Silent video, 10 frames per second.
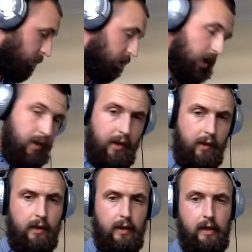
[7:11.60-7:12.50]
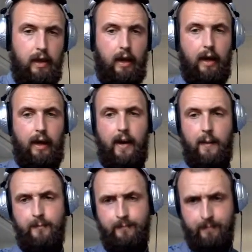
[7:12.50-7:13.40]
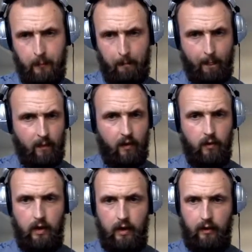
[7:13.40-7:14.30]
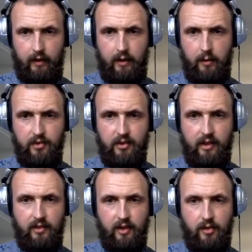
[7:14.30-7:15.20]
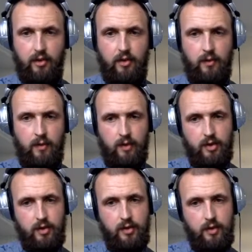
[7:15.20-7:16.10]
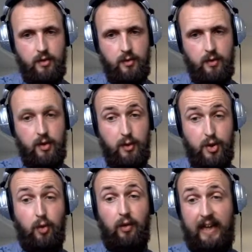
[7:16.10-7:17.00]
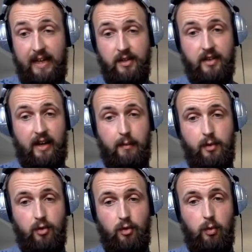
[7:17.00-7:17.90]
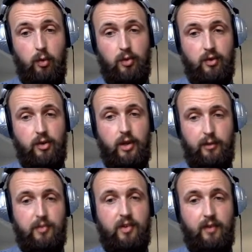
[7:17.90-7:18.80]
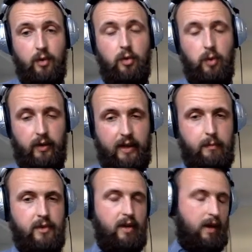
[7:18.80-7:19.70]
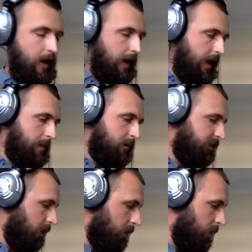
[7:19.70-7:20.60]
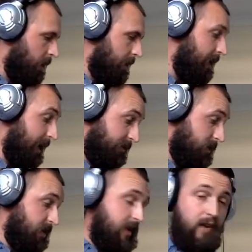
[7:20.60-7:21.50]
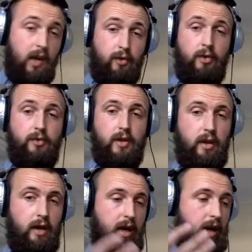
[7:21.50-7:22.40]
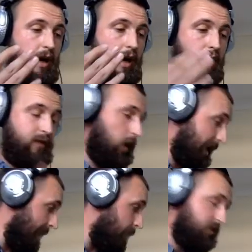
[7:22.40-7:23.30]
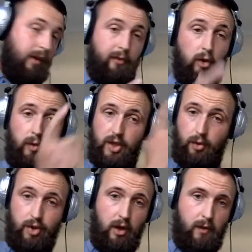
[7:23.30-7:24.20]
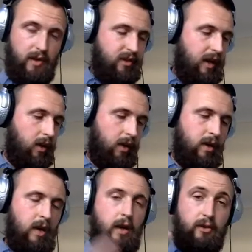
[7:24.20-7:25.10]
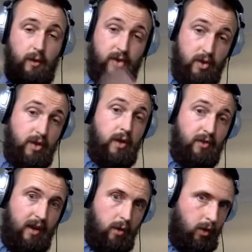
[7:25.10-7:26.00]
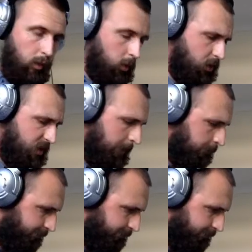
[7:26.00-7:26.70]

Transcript: to show you. Um, okay, what's Sally saying? Do do you use your land cameras underwater, or do you have specific underwater cameras? Um, so yeah, so the D500 uh, I've got housing for, which I'll show in a second, so I do use that underwater.